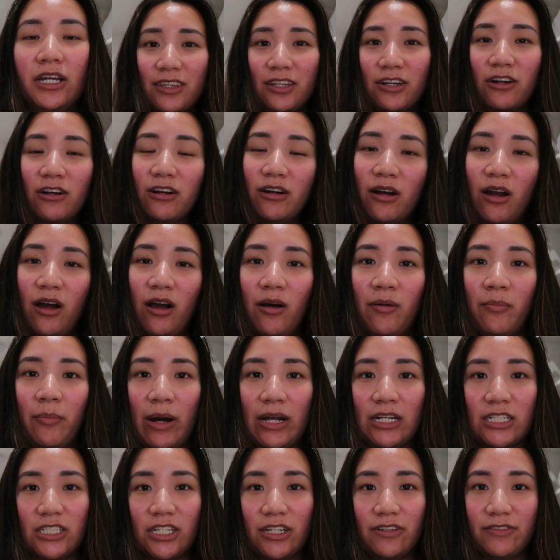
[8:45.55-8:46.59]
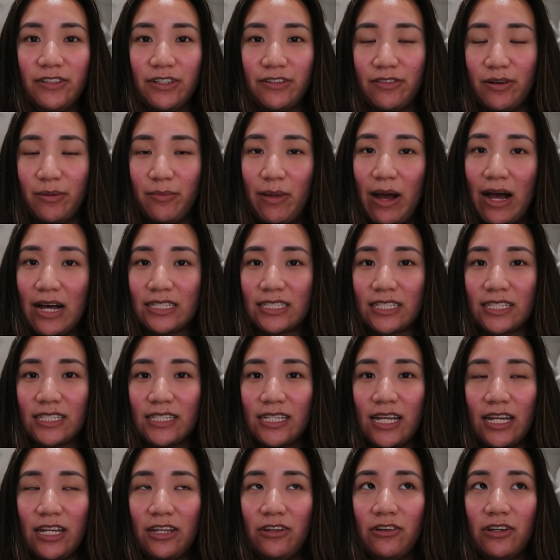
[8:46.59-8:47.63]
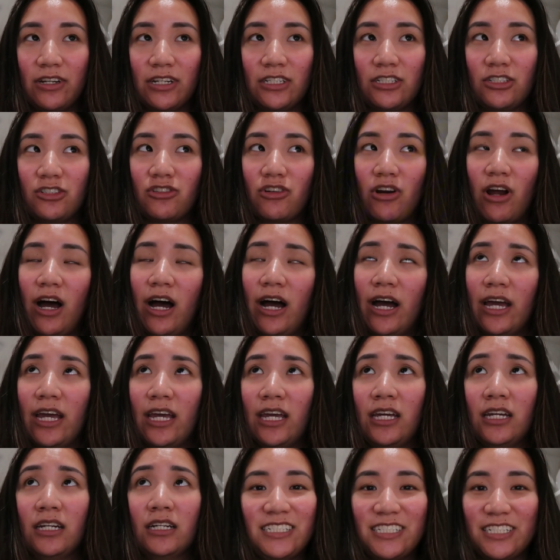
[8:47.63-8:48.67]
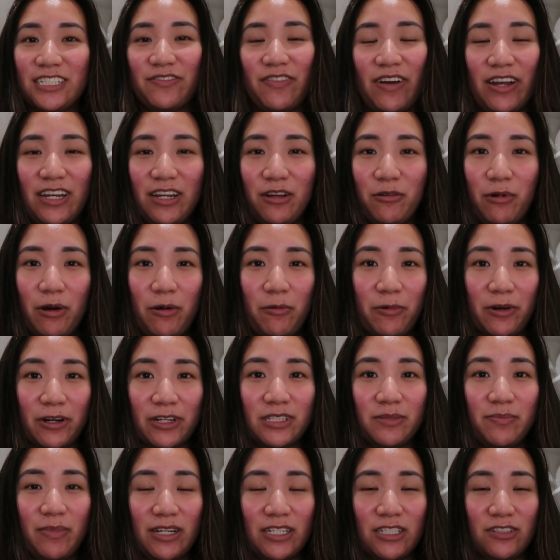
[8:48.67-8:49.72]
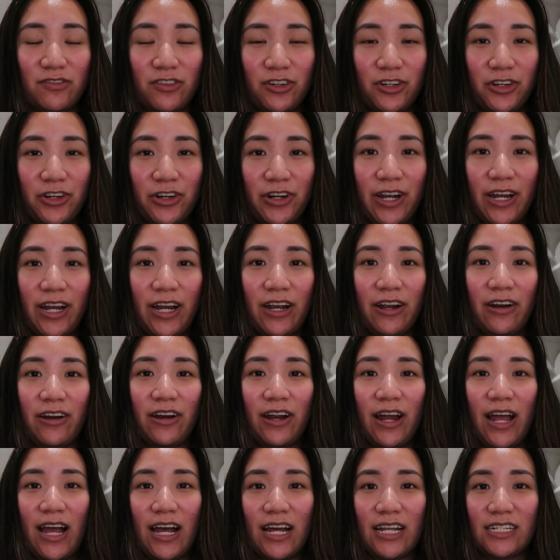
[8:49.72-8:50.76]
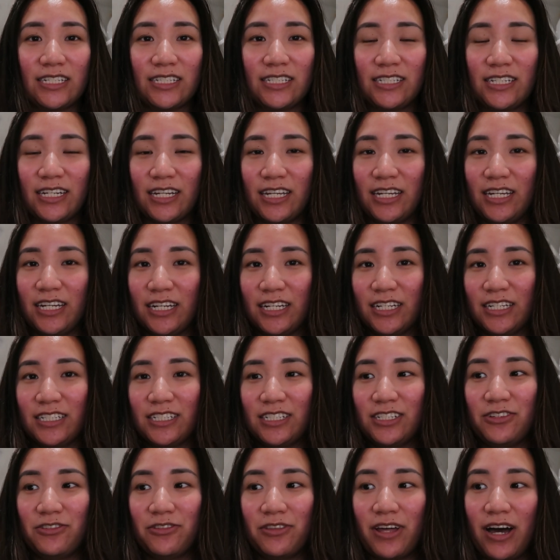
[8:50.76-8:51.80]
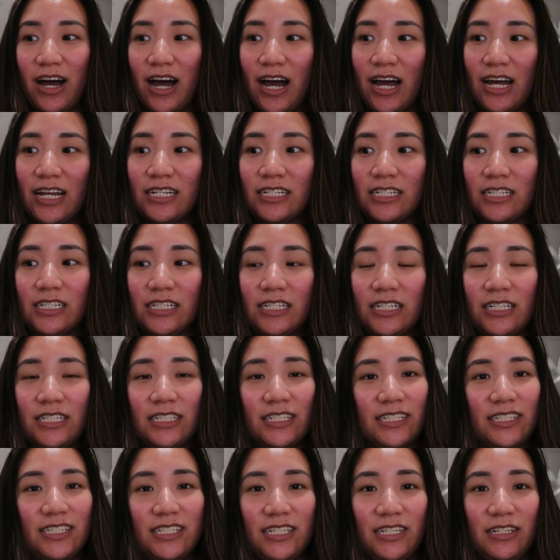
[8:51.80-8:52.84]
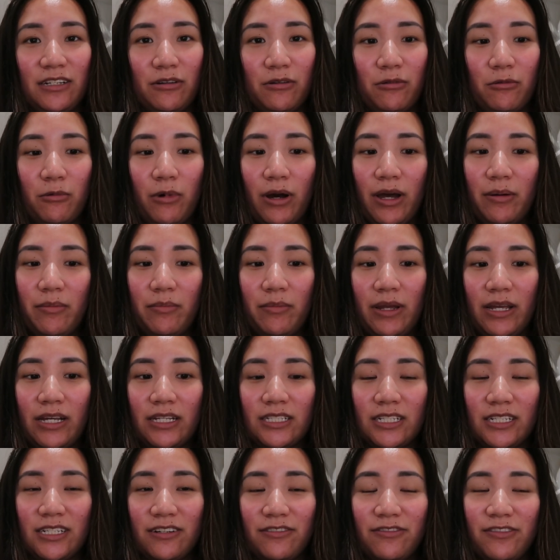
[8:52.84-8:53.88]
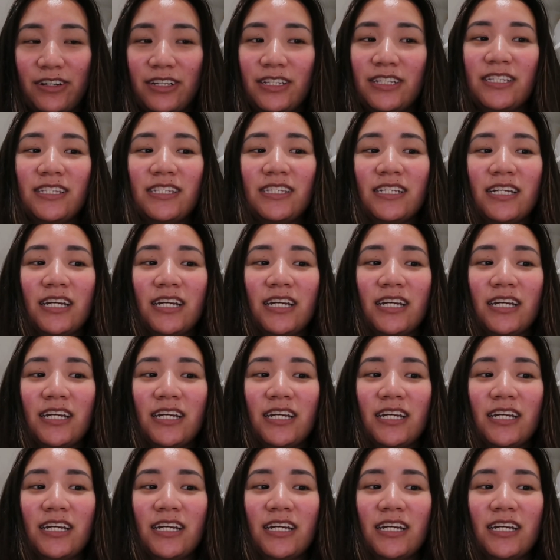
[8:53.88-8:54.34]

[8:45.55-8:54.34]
There are a bunch of different masks that you can try. It's just finding what works best for your hair and sticking to that to see what makes a difference.